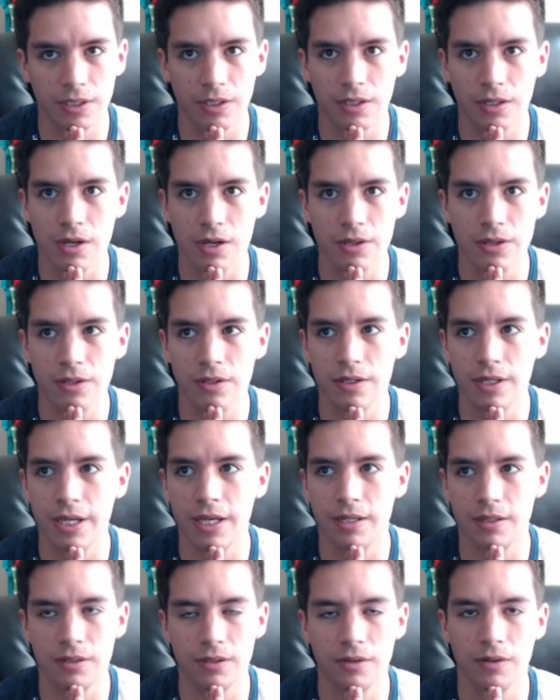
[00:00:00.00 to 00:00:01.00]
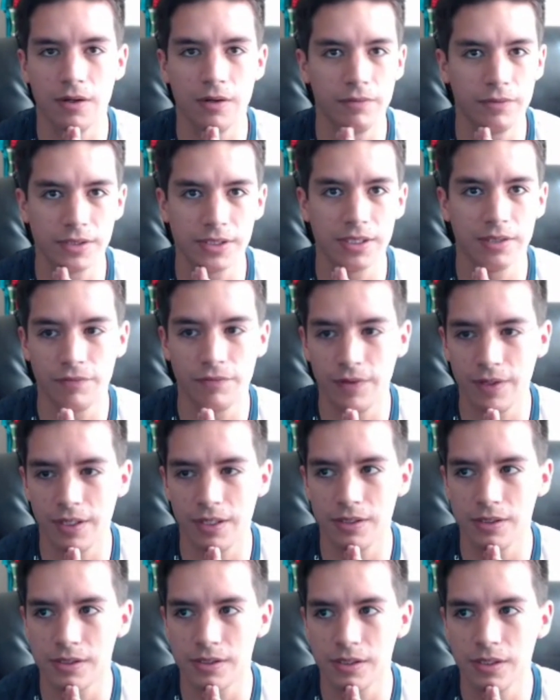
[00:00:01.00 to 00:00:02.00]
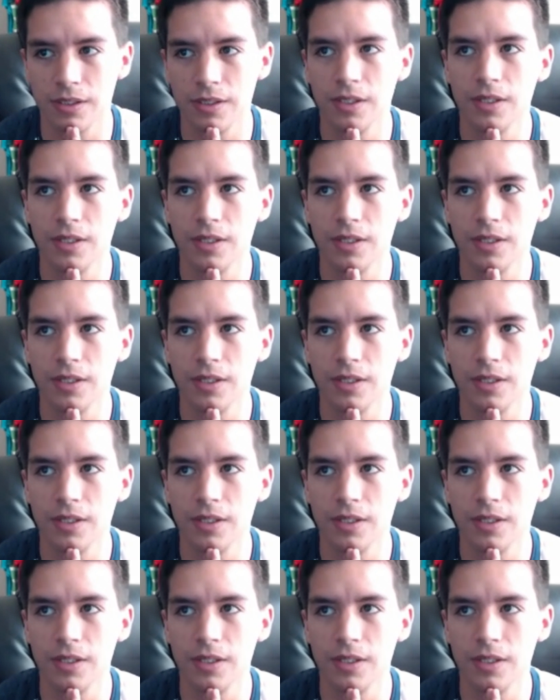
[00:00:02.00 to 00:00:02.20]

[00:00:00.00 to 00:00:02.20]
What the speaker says: Other than that, you know, obviously the fans.